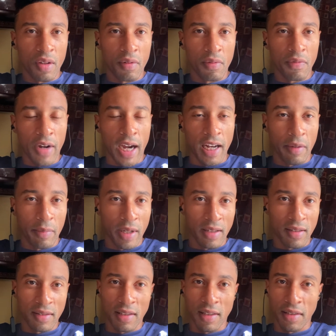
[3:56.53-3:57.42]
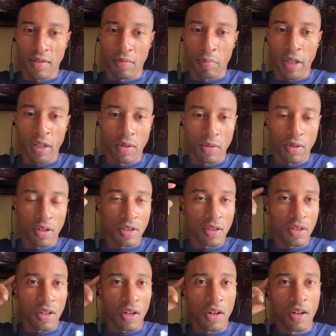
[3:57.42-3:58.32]
vitamins, these
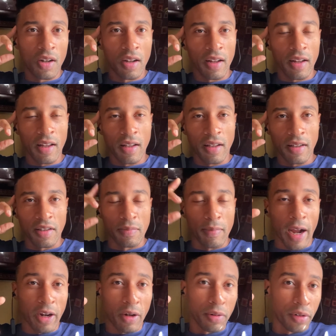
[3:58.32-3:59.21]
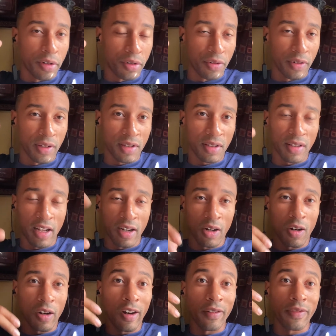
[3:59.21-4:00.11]
minerals, these micronutrients that
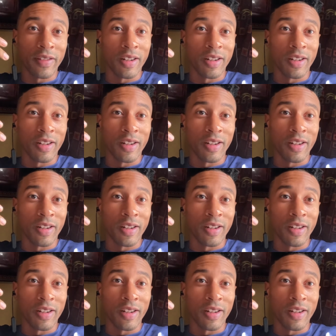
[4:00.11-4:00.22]
are often